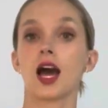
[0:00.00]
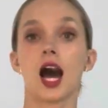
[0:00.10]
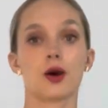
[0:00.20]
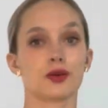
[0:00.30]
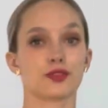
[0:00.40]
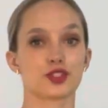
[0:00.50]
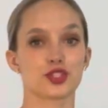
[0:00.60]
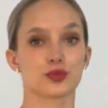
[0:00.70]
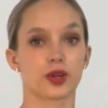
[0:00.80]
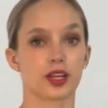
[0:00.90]
However,
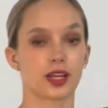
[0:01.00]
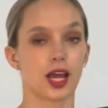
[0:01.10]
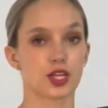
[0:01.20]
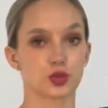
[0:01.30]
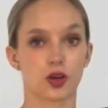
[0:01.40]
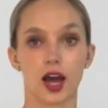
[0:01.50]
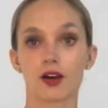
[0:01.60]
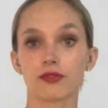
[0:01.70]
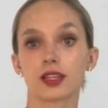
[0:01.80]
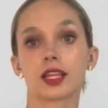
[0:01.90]
just wearing a casual
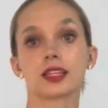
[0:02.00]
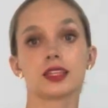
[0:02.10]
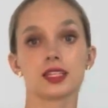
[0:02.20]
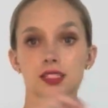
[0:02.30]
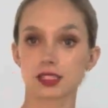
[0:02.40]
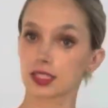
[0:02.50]
outfit like this,